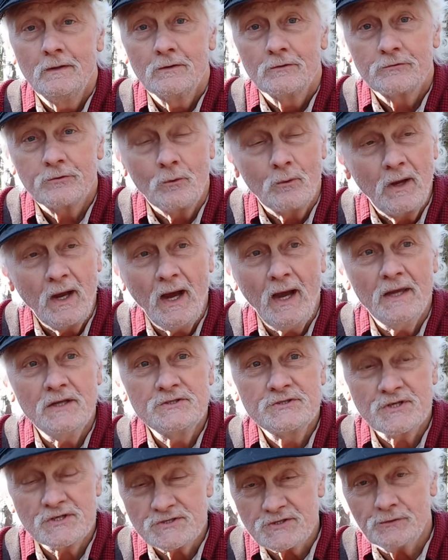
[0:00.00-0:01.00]
So
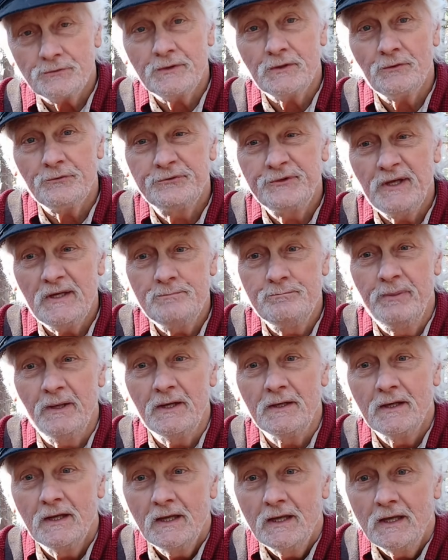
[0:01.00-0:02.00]
guys, just a little tidbit.